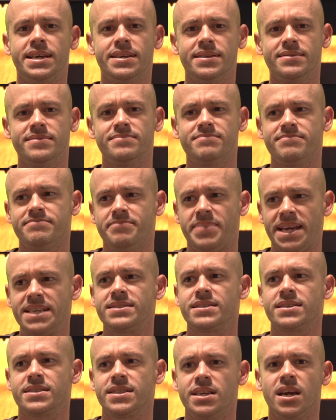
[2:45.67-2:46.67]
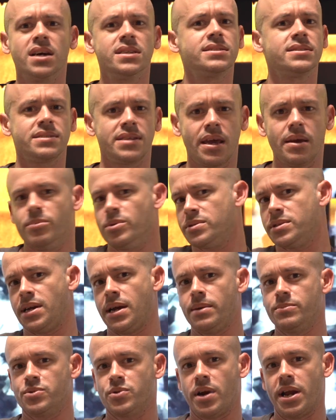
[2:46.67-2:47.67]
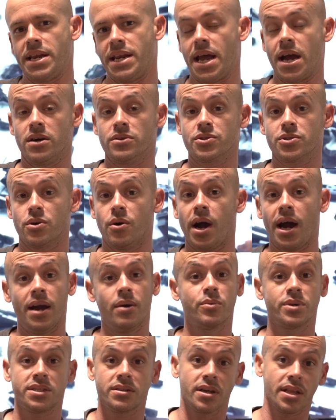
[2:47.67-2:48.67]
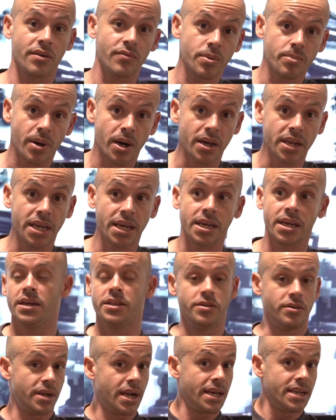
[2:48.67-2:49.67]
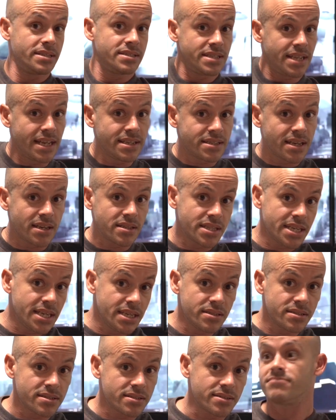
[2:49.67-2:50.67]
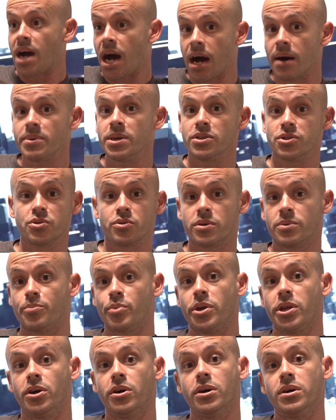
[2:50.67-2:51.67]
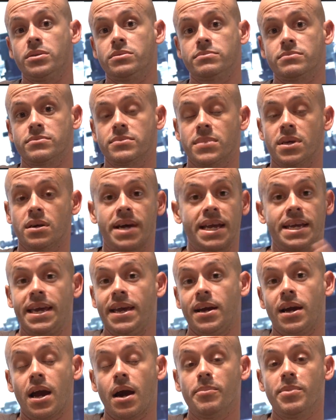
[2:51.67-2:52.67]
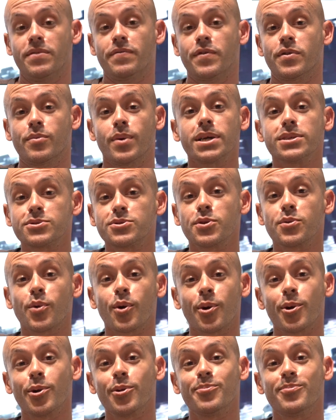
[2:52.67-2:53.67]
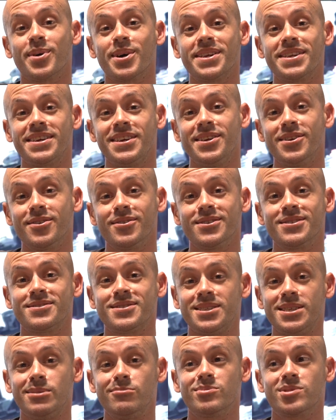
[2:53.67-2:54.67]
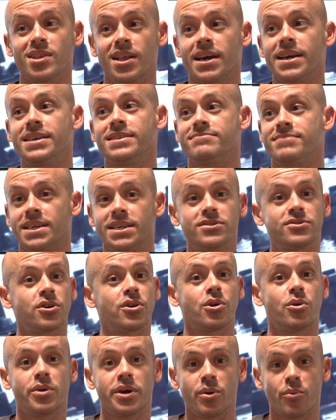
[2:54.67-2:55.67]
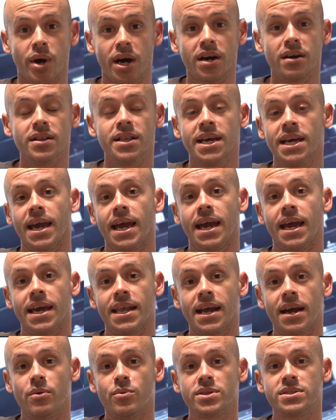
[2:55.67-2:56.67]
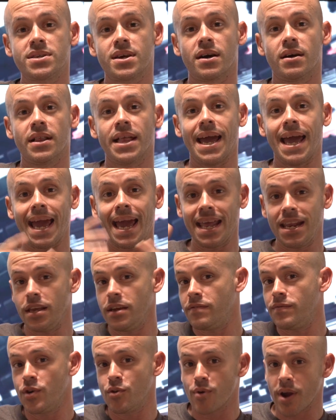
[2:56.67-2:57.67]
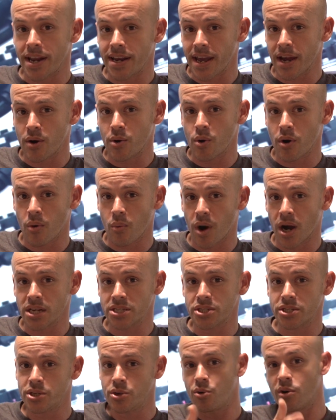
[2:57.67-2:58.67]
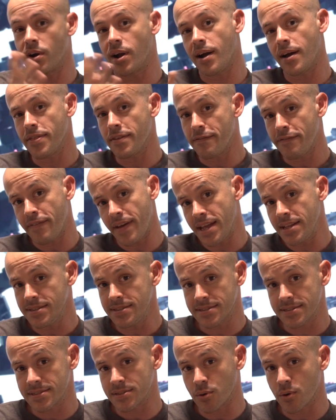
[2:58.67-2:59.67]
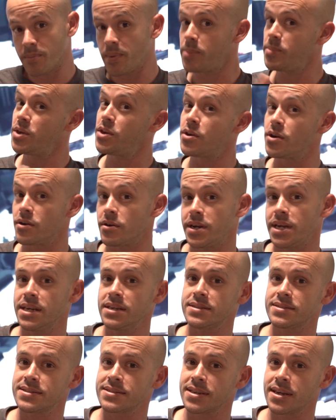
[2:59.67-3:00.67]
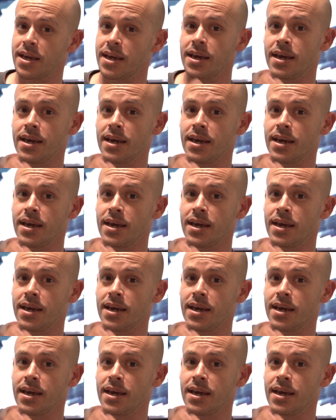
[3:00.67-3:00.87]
in basically unstable times right now. So I would tell everybody, in the United States at least, hobby is doing pretty good. I can't comment for the rest of the world, but here it seems like things are going well. And I would tell any of you right now who are watching, who are on the fence or maybe curious,